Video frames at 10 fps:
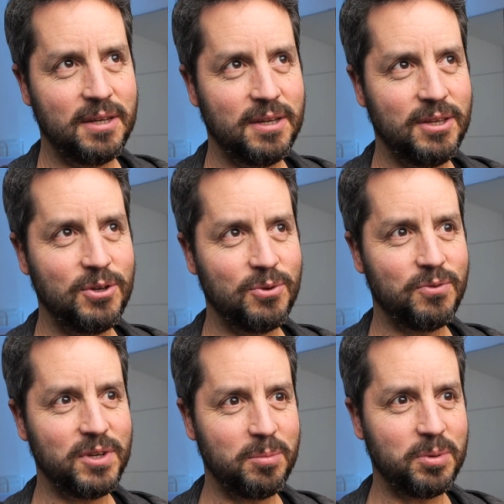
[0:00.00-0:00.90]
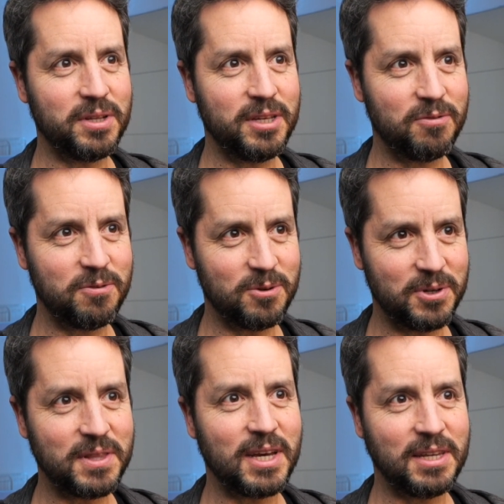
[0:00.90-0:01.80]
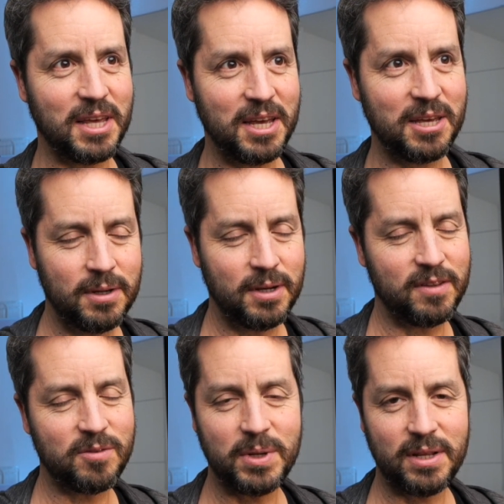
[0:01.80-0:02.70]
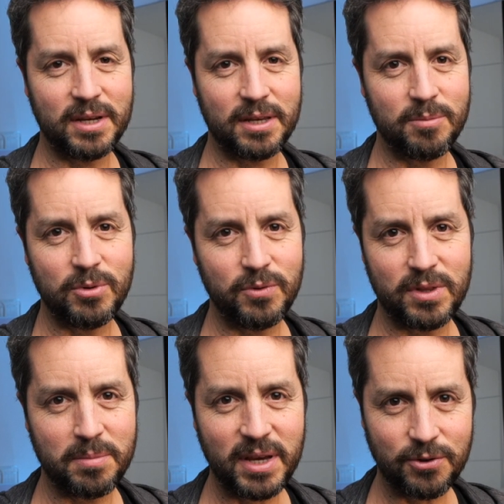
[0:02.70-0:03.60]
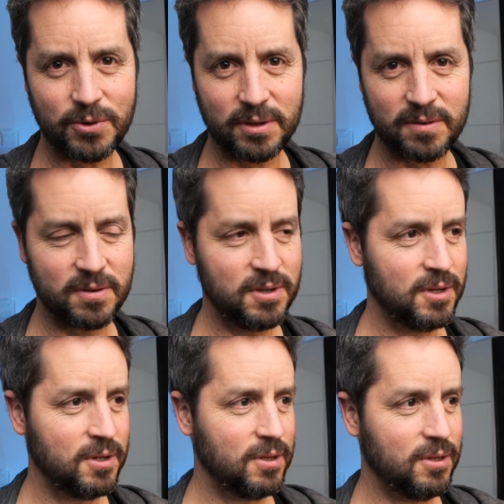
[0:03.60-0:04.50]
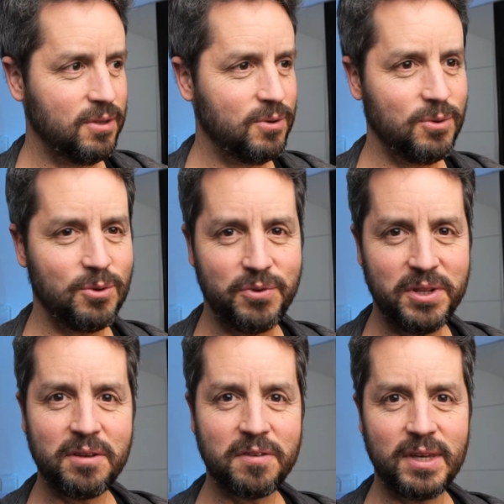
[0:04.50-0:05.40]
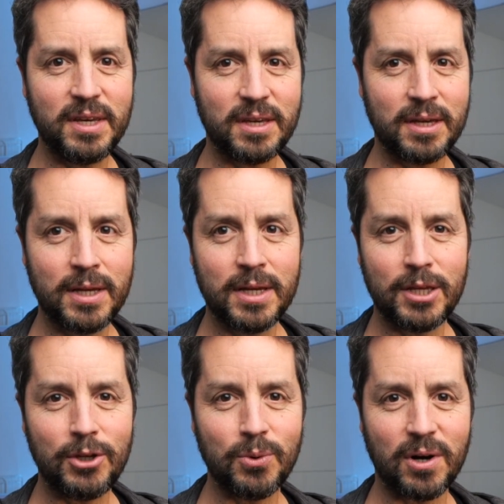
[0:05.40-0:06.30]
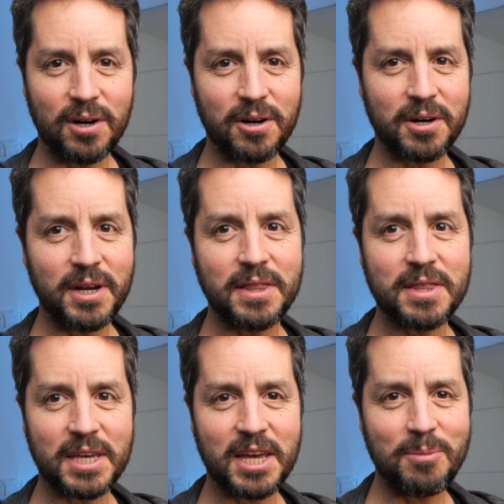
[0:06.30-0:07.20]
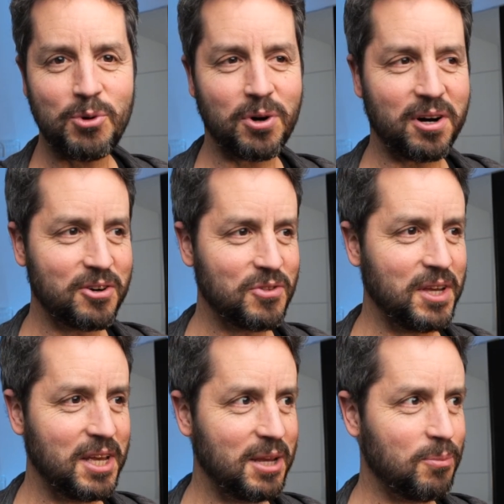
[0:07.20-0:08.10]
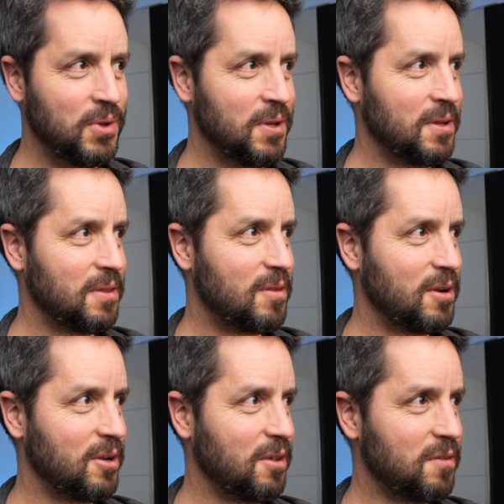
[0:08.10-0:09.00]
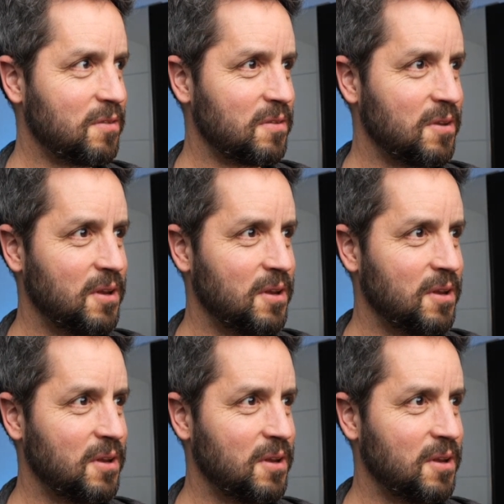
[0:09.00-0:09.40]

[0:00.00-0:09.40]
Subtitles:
you really believe you're in that game. It's a bit like in the movie The Matrix. You really think you are in the game, you are the game. There is